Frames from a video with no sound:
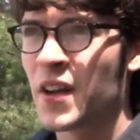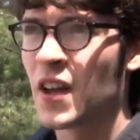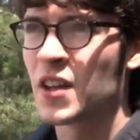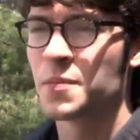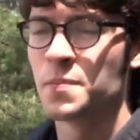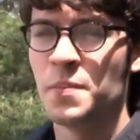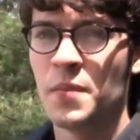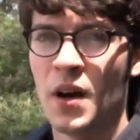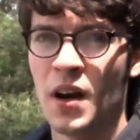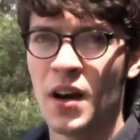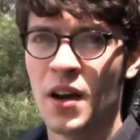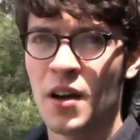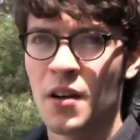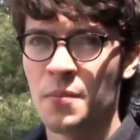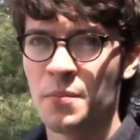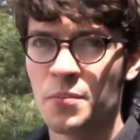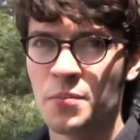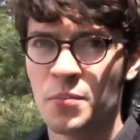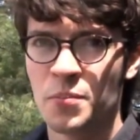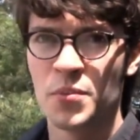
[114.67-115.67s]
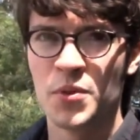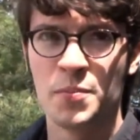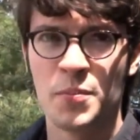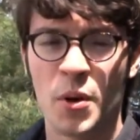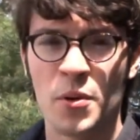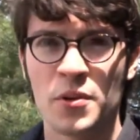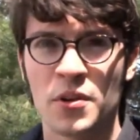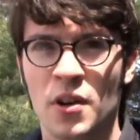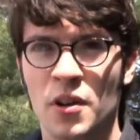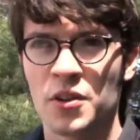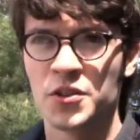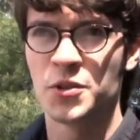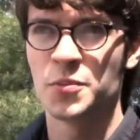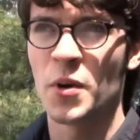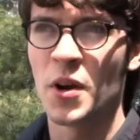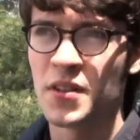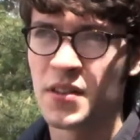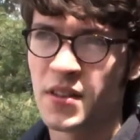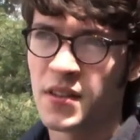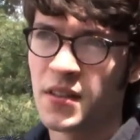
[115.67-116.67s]
I guess, Bowdoin College
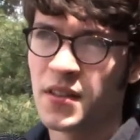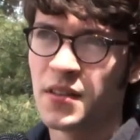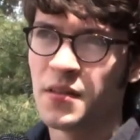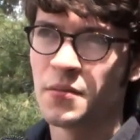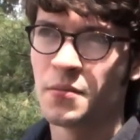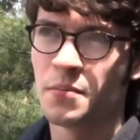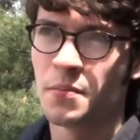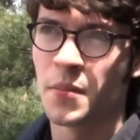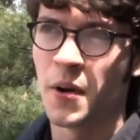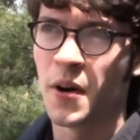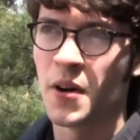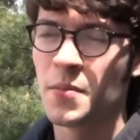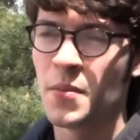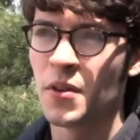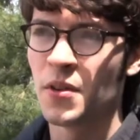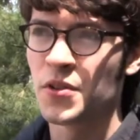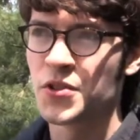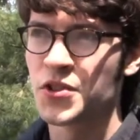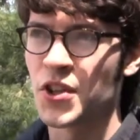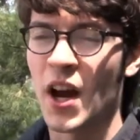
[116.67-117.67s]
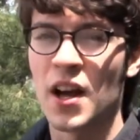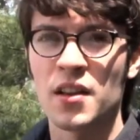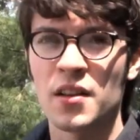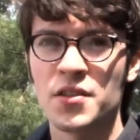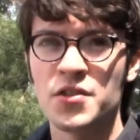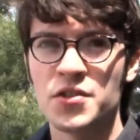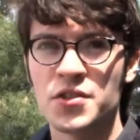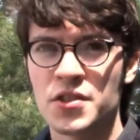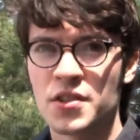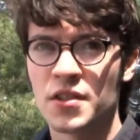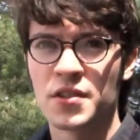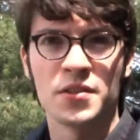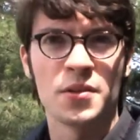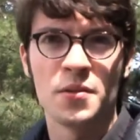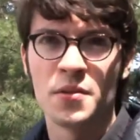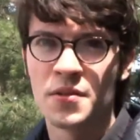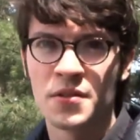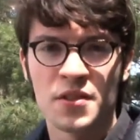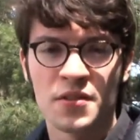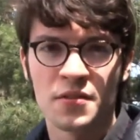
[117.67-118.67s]
President Barry Mills challenged the
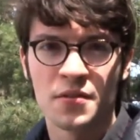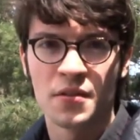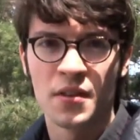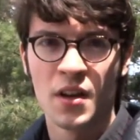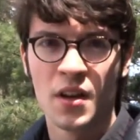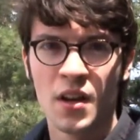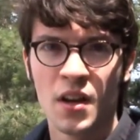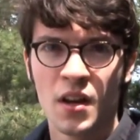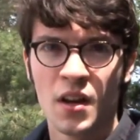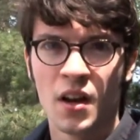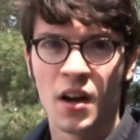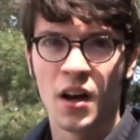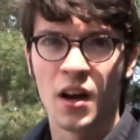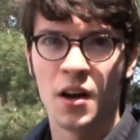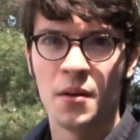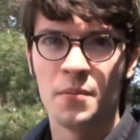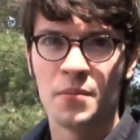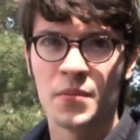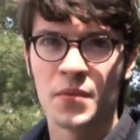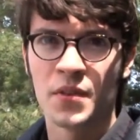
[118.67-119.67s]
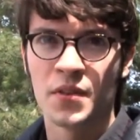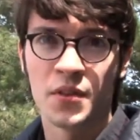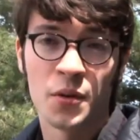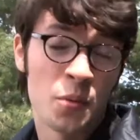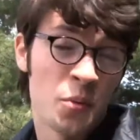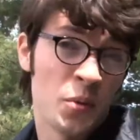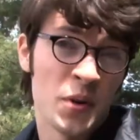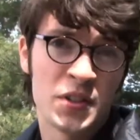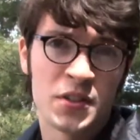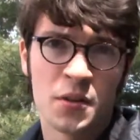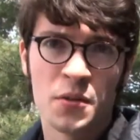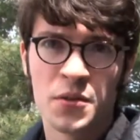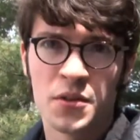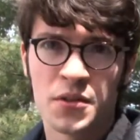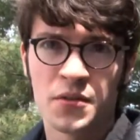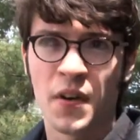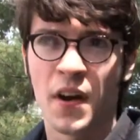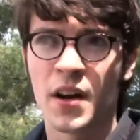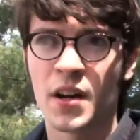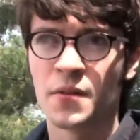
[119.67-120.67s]
students of we
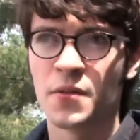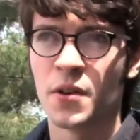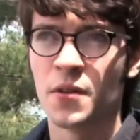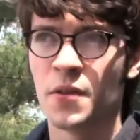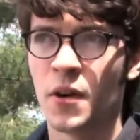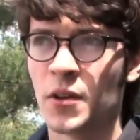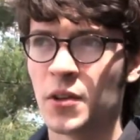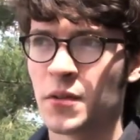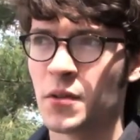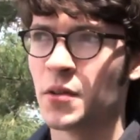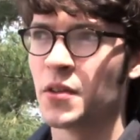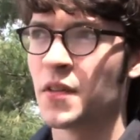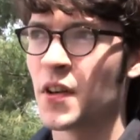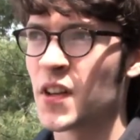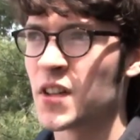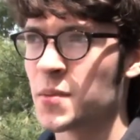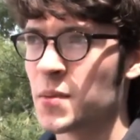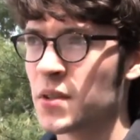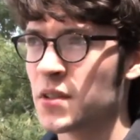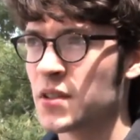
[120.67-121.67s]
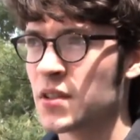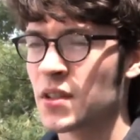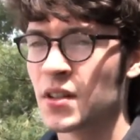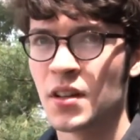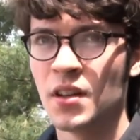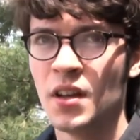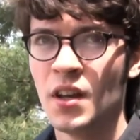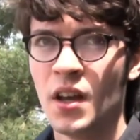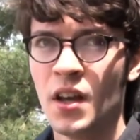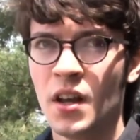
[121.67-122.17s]
students fighting for fossil fuel divestment to